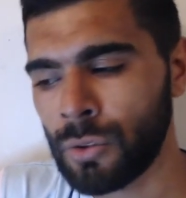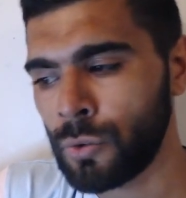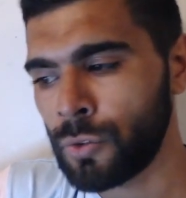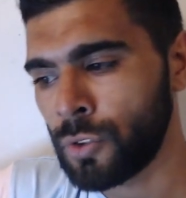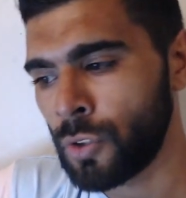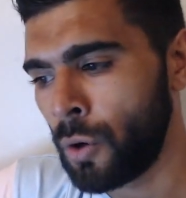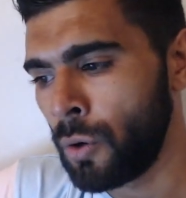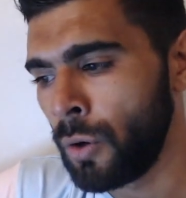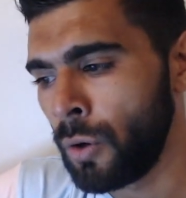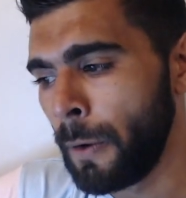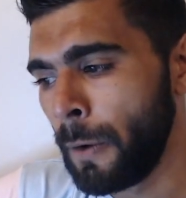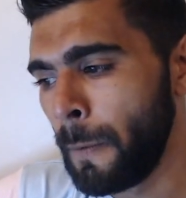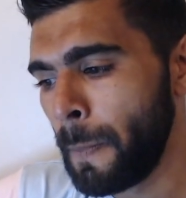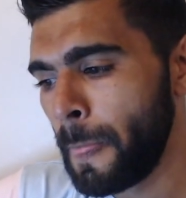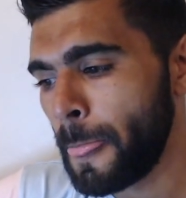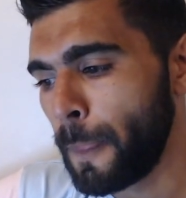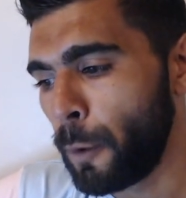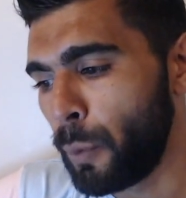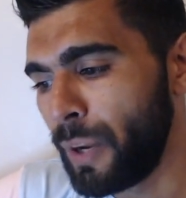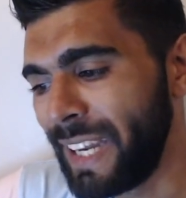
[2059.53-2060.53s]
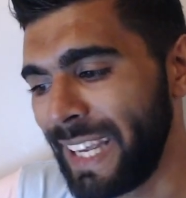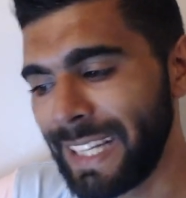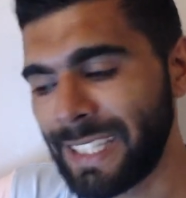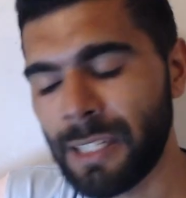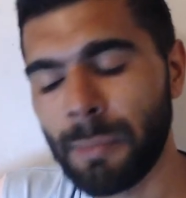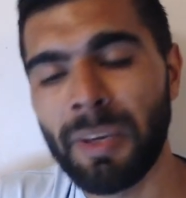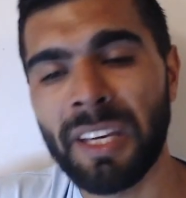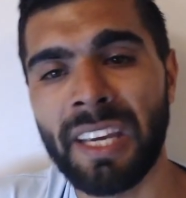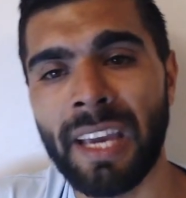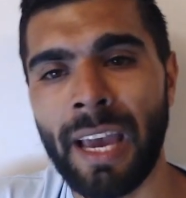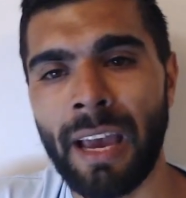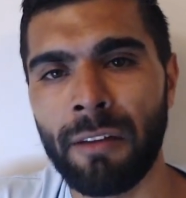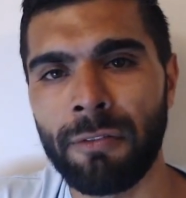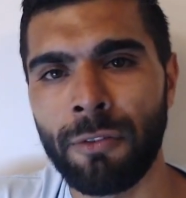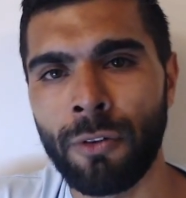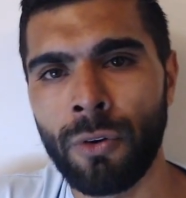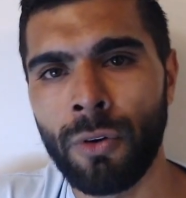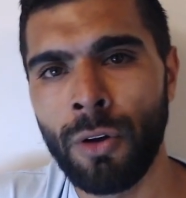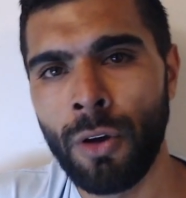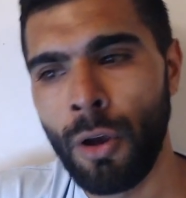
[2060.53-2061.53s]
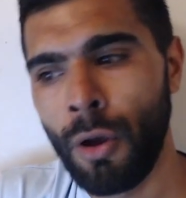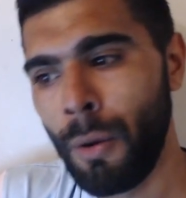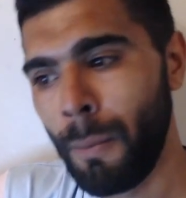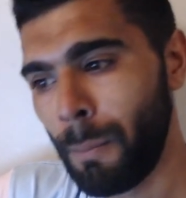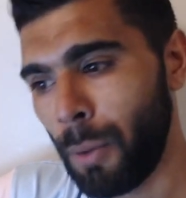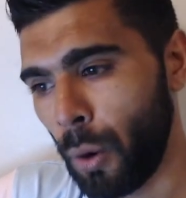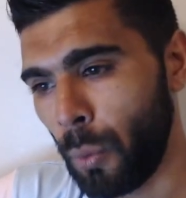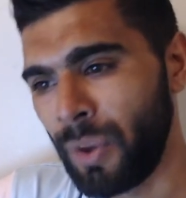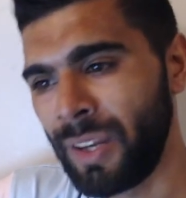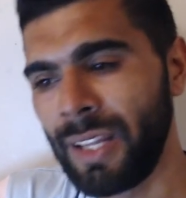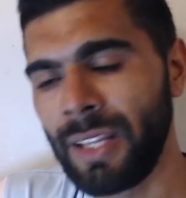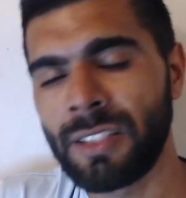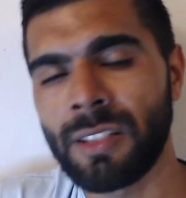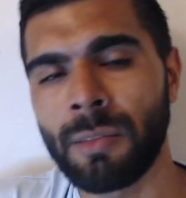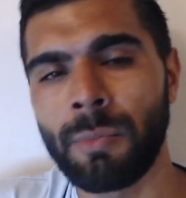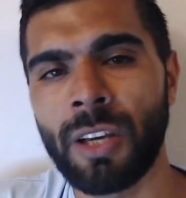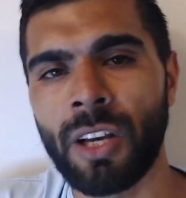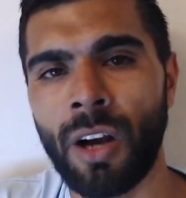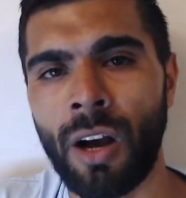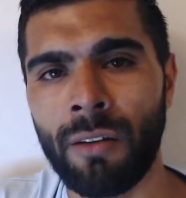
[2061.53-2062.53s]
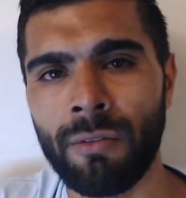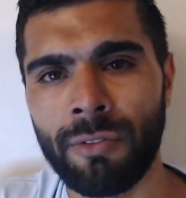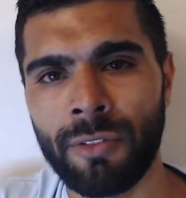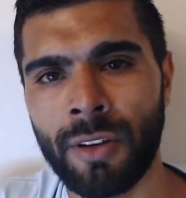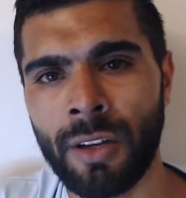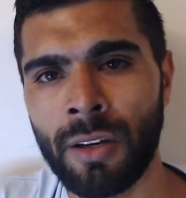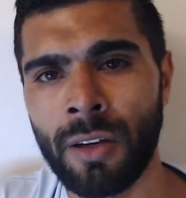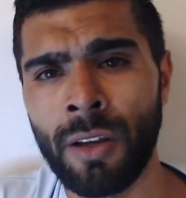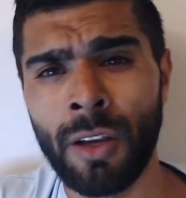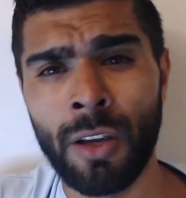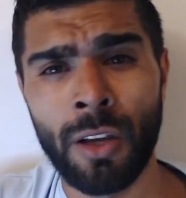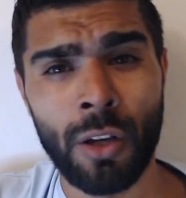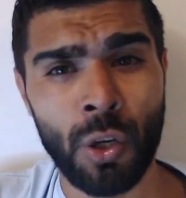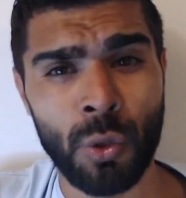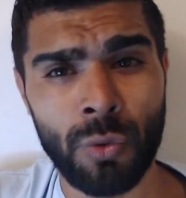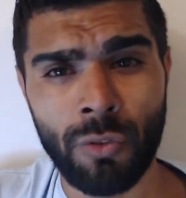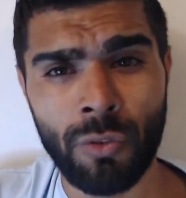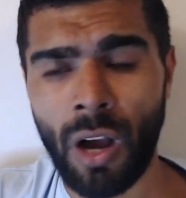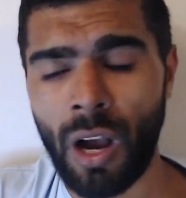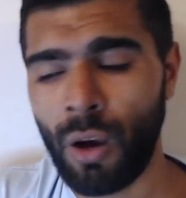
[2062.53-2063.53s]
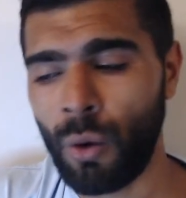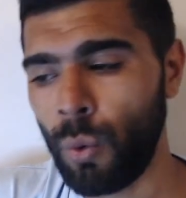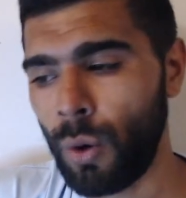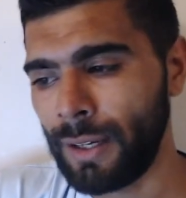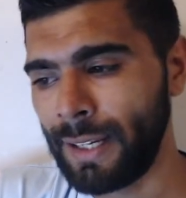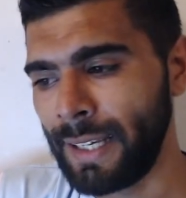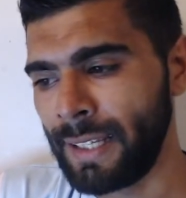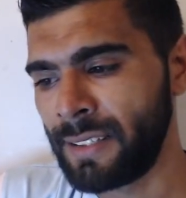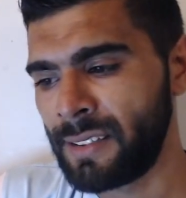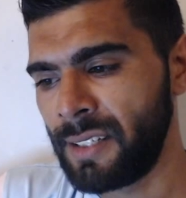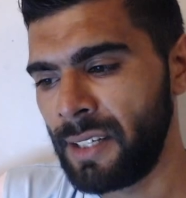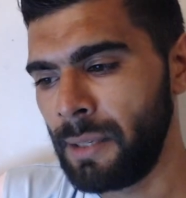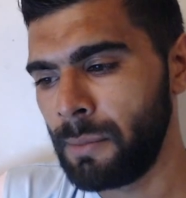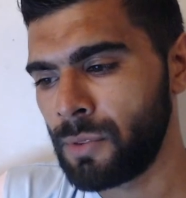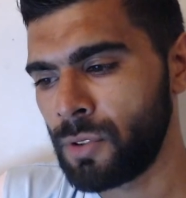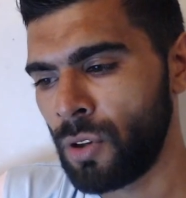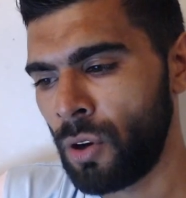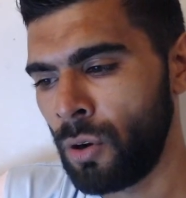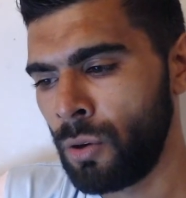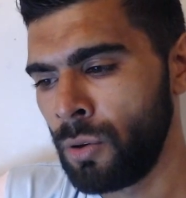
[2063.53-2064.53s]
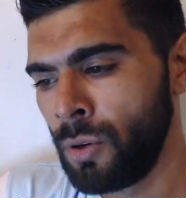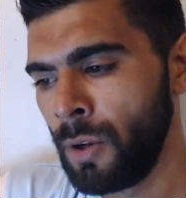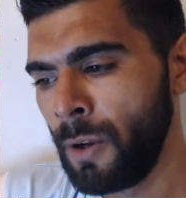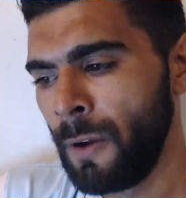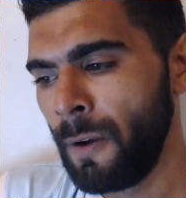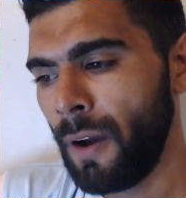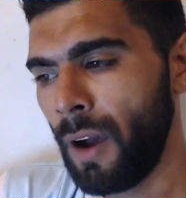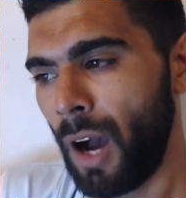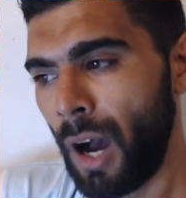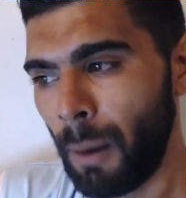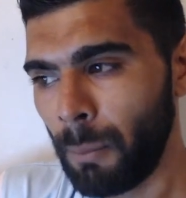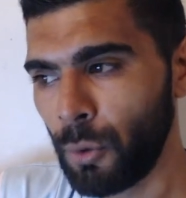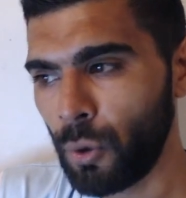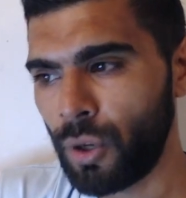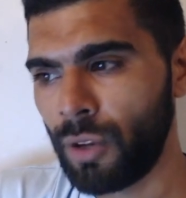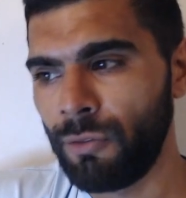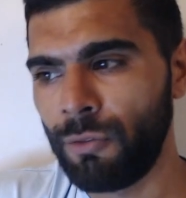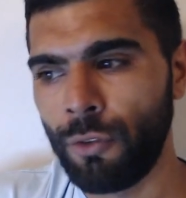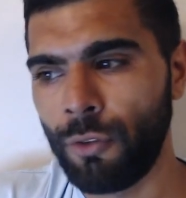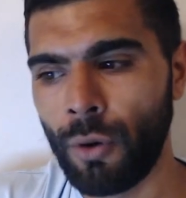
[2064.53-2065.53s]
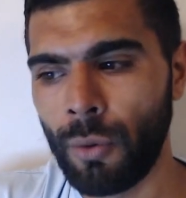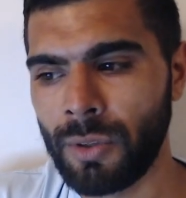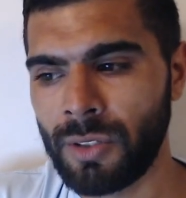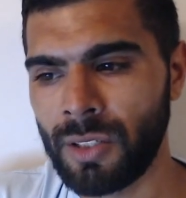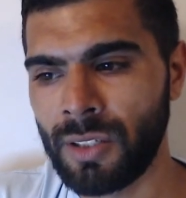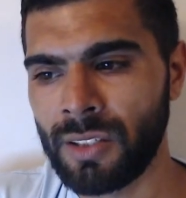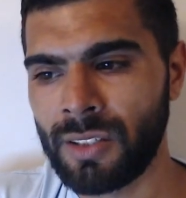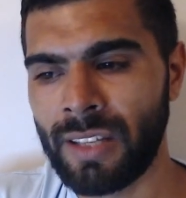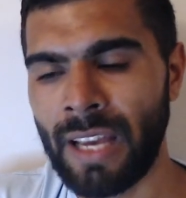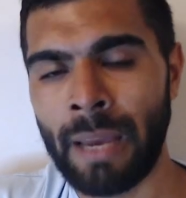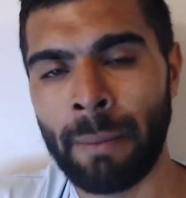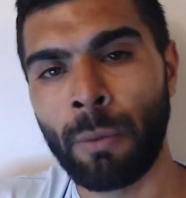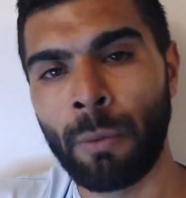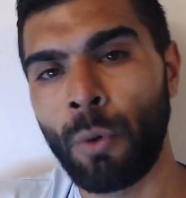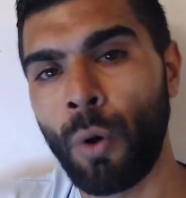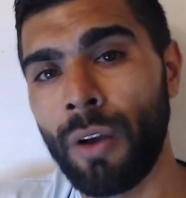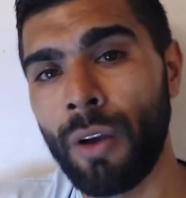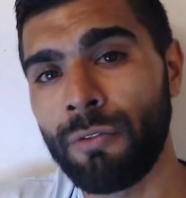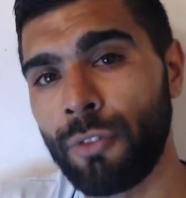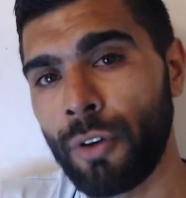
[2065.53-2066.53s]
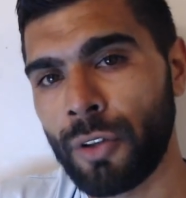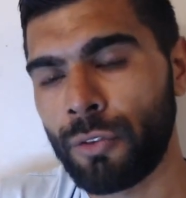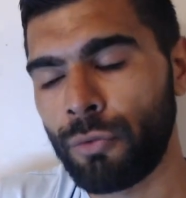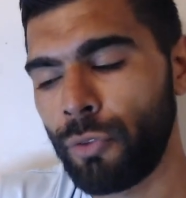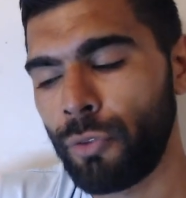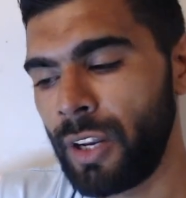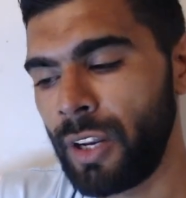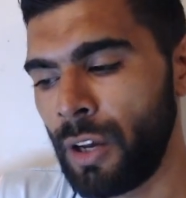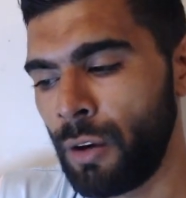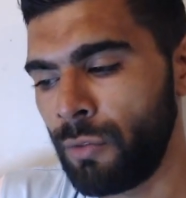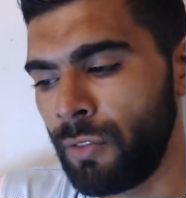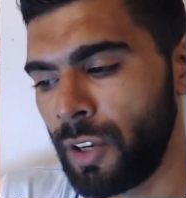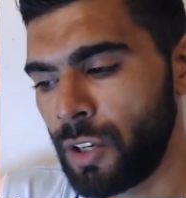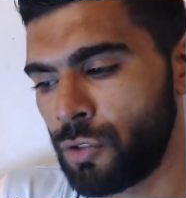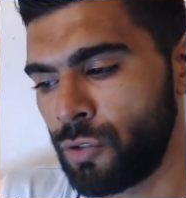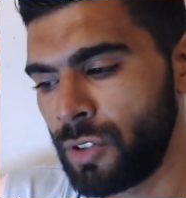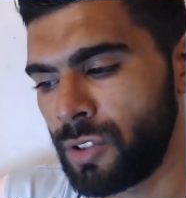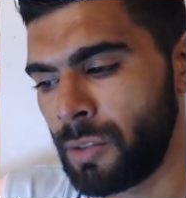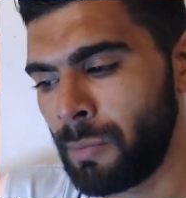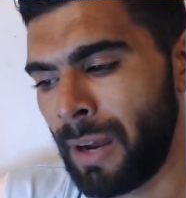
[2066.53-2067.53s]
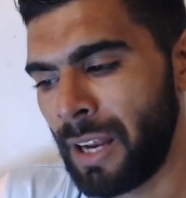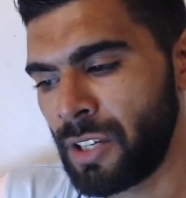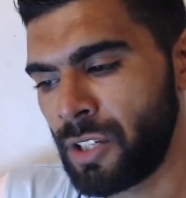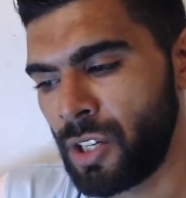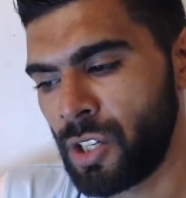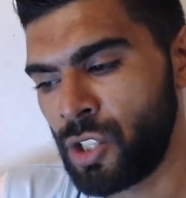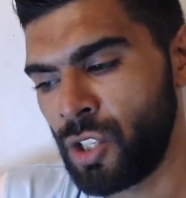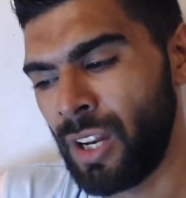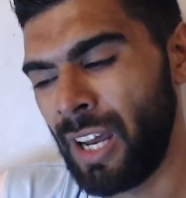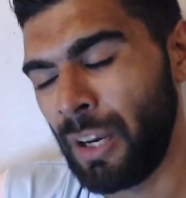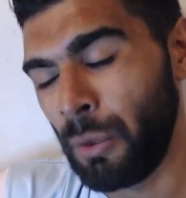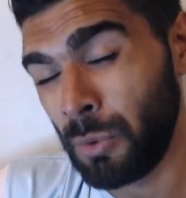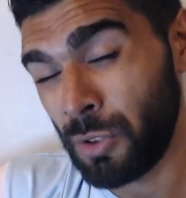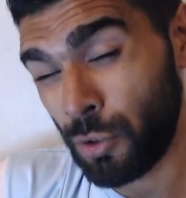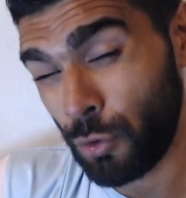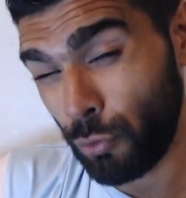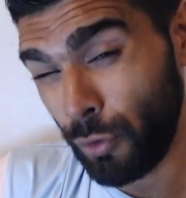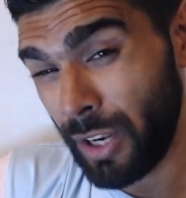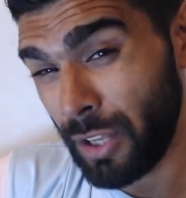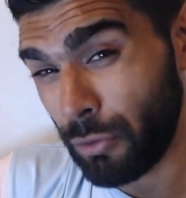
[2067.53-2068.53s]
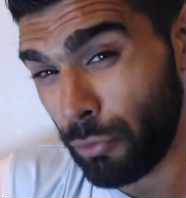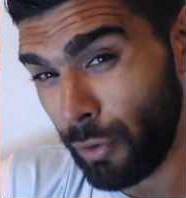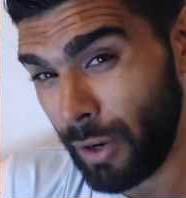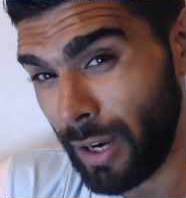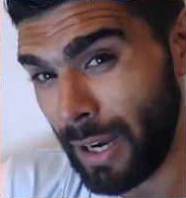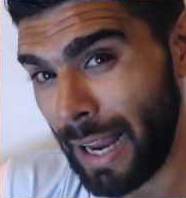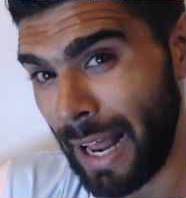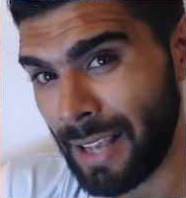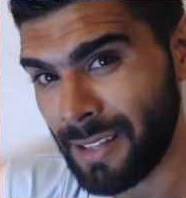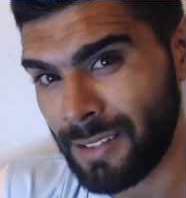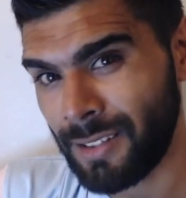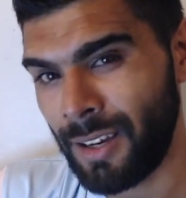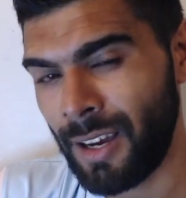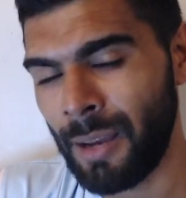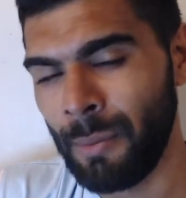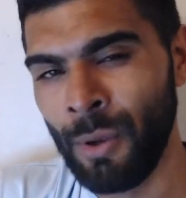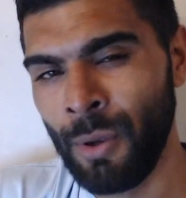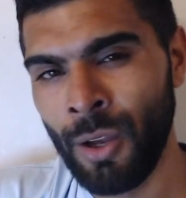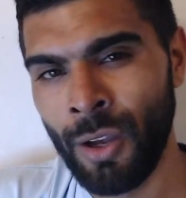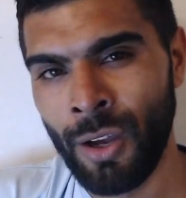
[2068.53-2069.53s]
So we need to be careful, but we need to be confident because we've got a quality team. So I'm looking forward to this game. I'm going for a 3-0 victory to Manchester United. It was 3-3 last time.